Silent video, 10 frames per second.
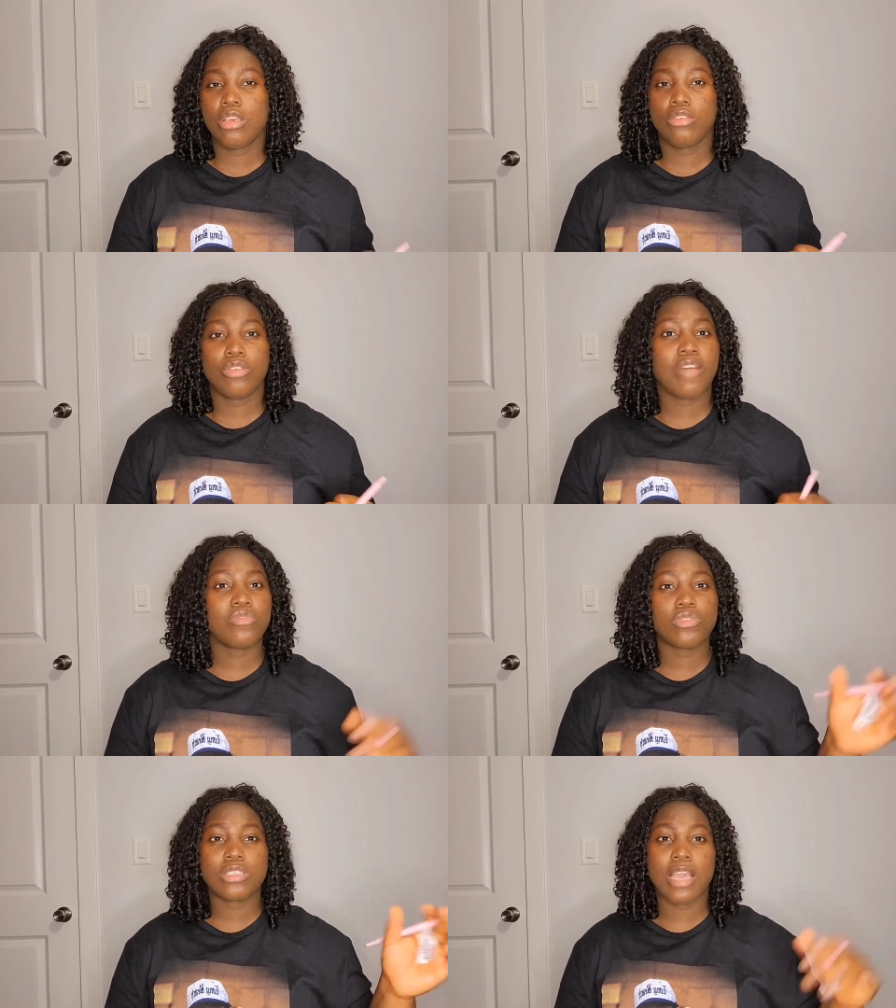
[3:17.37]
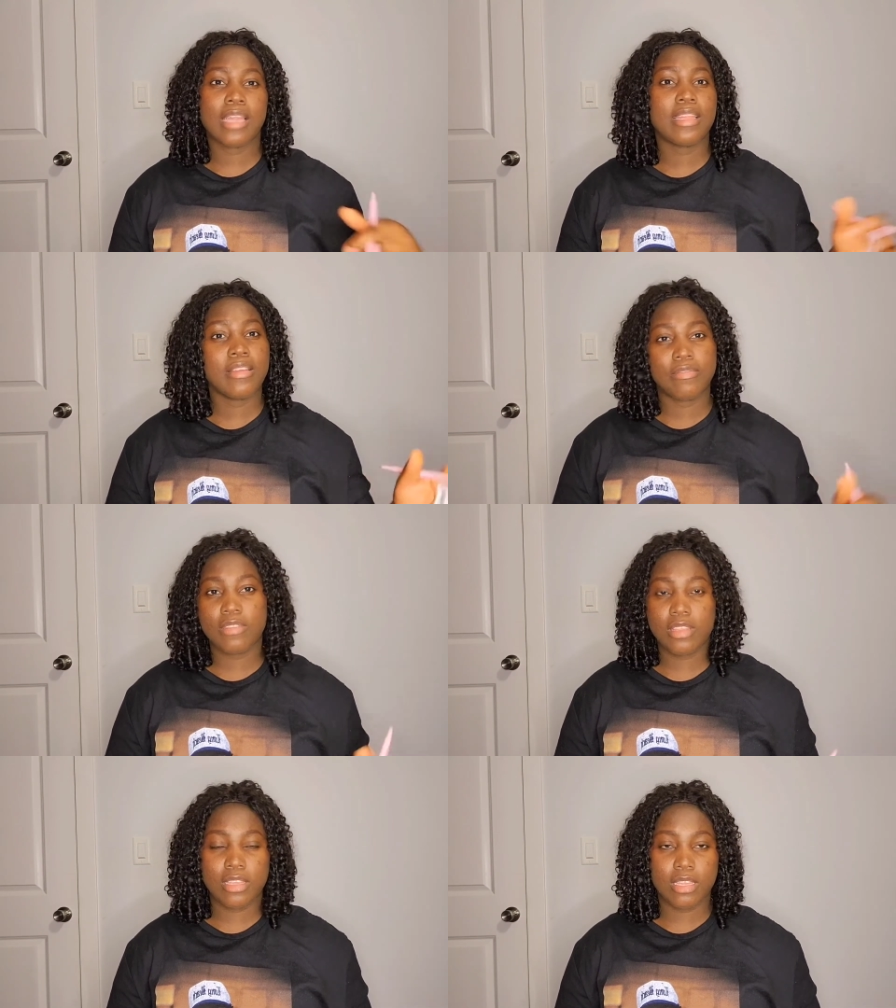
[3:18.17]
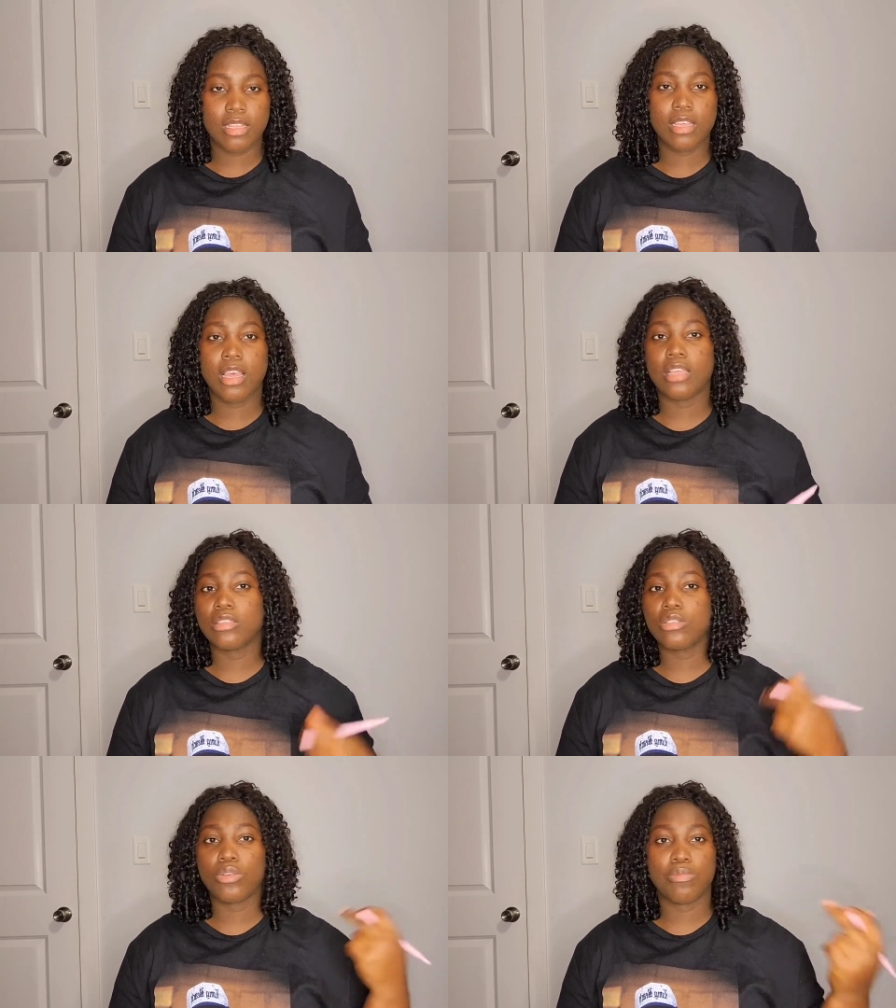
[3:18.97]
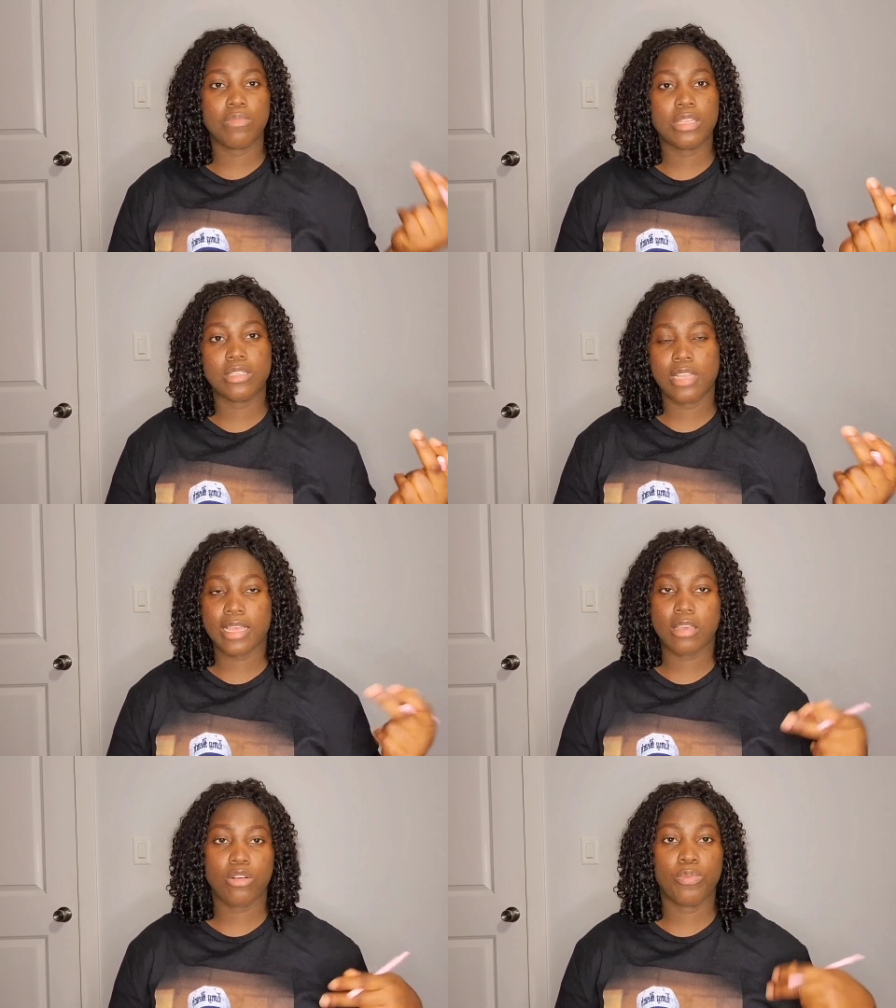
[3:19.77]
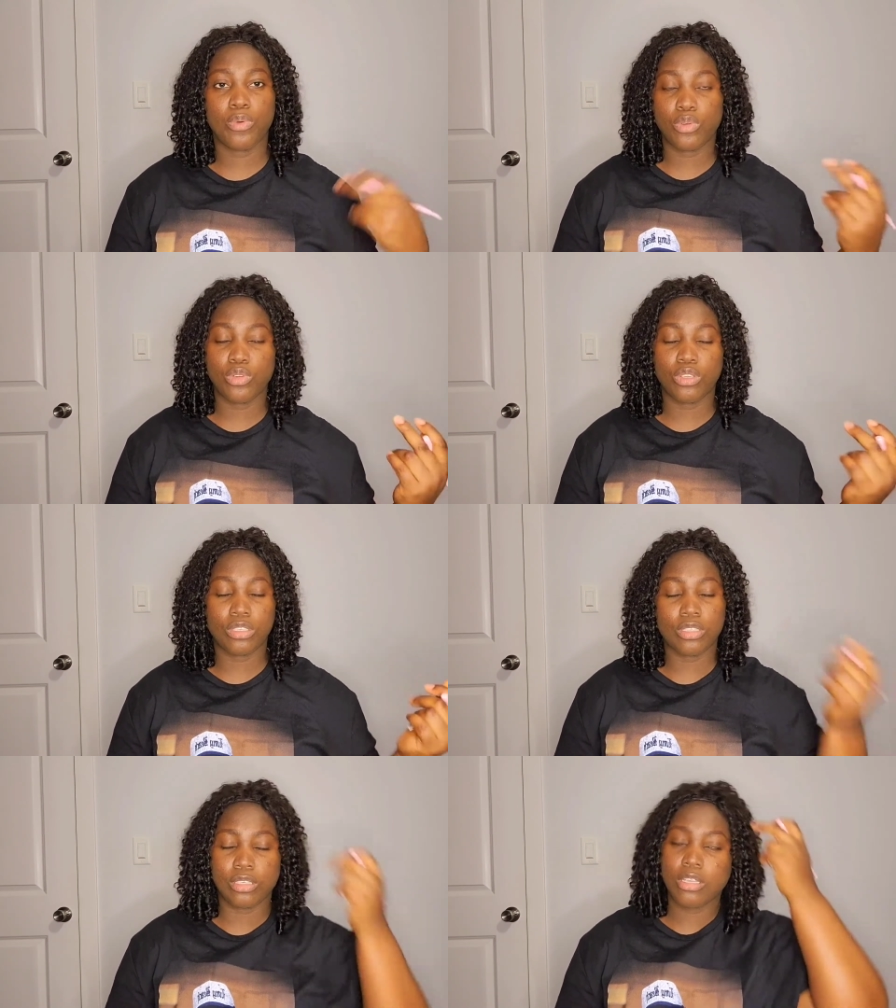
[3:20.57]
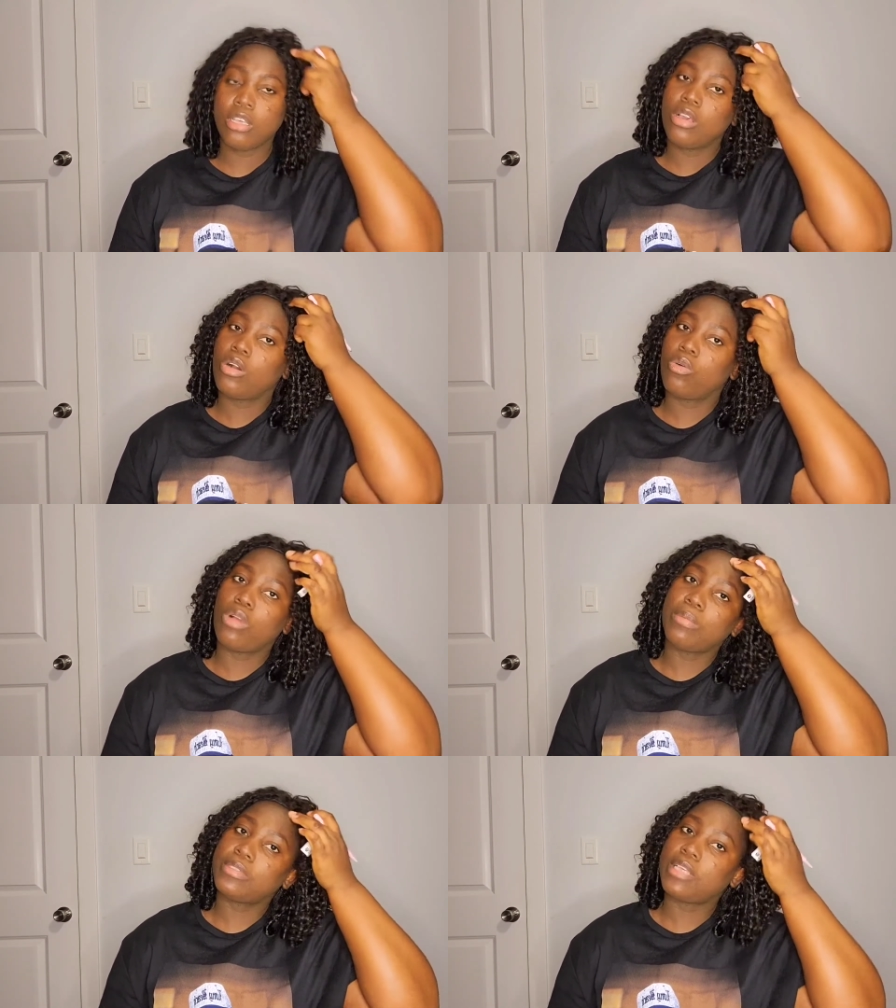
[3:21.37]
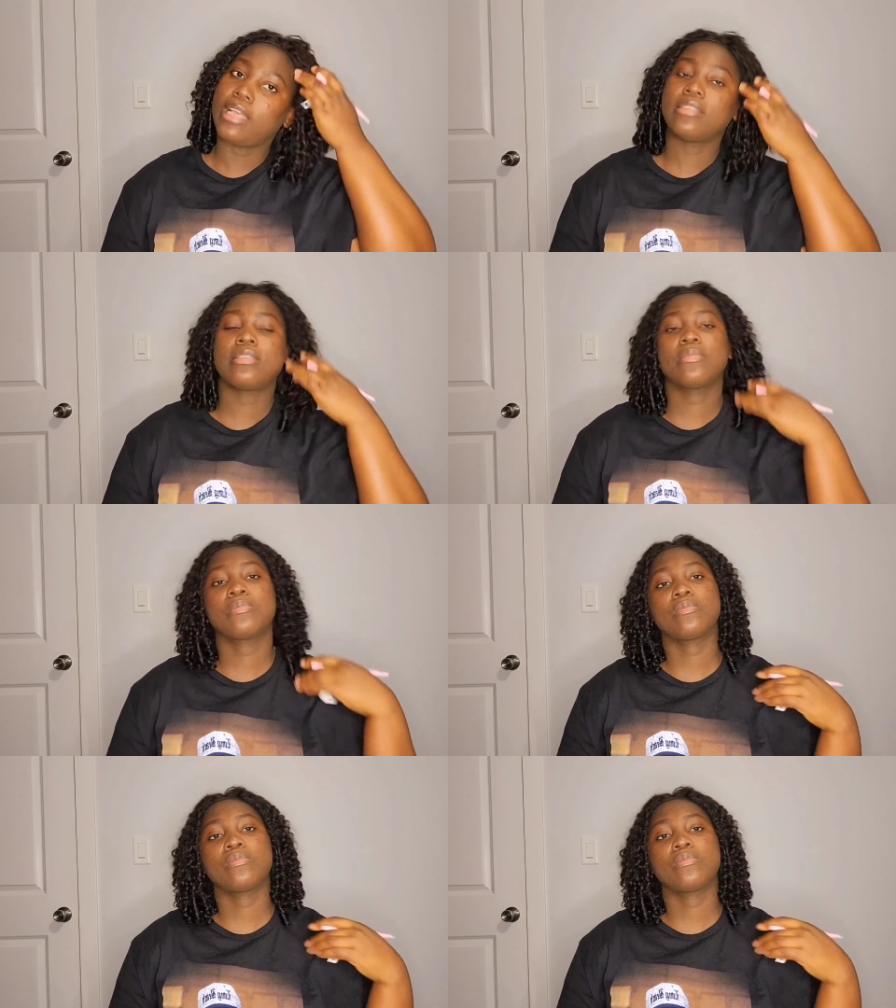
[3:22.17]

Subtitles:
you have to scan everything and submit, like upload on the website.